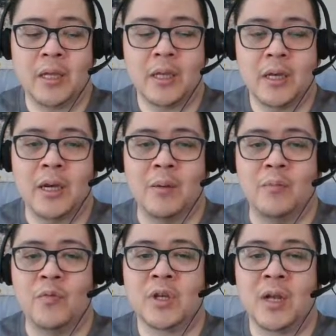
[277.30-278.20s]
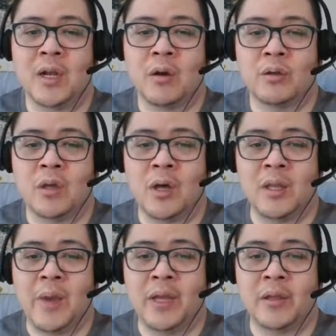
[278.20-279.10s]
we're going to go on the
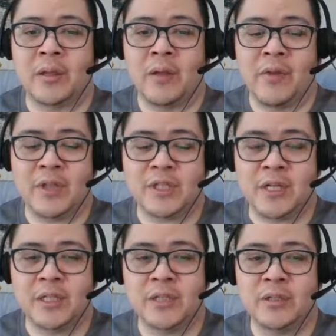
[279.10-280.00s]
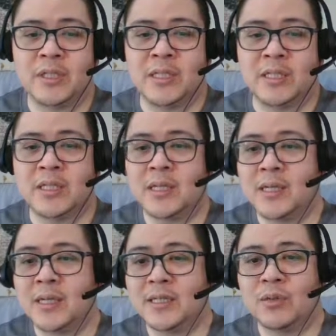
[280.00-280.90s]
main adventure to just
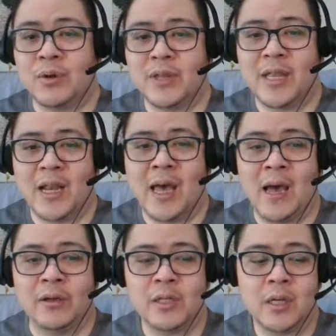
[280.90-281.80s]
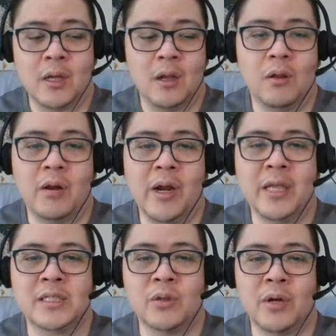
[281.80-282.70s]
sort that out. Laura
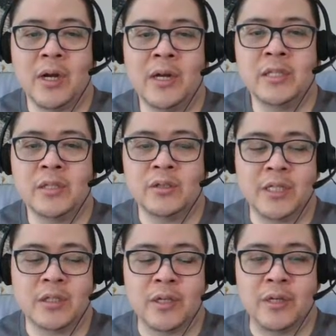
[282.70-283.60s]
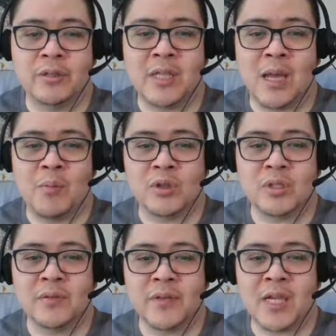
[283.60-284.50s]
has sword arts, so she's going to use that
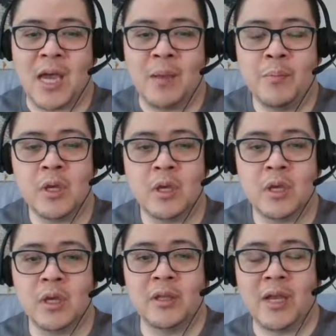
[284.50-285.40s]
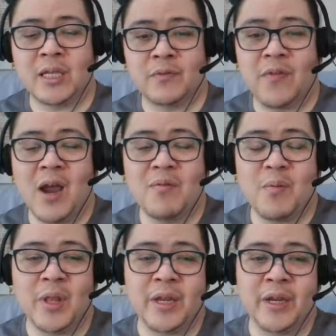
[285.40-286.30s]
most of the time. He has a fire
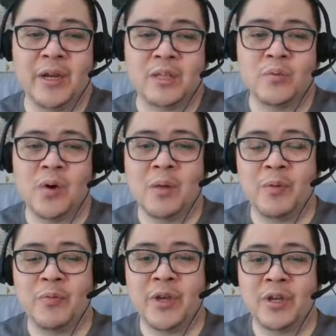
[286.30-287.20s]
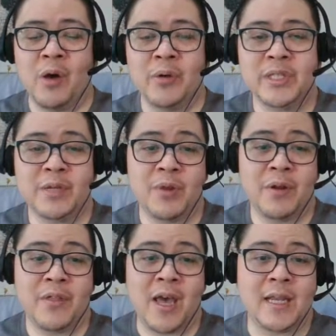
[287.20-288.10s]
familiar here as well, but we could always get rid
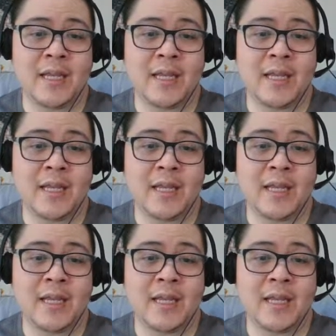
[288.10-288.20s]
of that